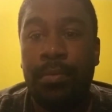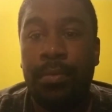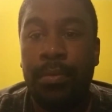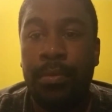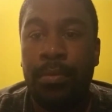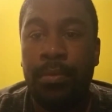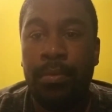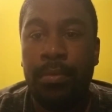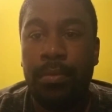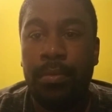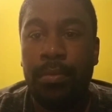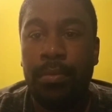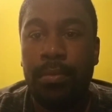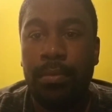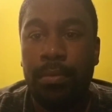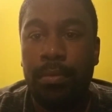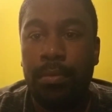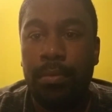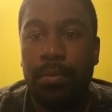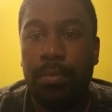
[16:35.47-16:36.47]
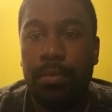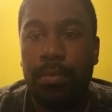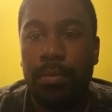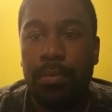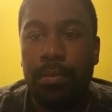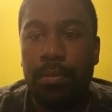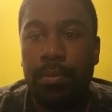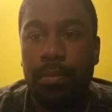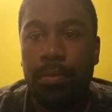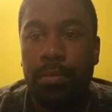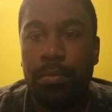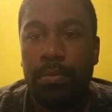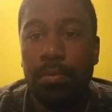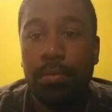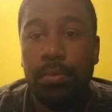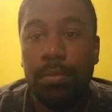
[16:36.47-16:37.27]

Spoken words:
No one is speaking in this clip.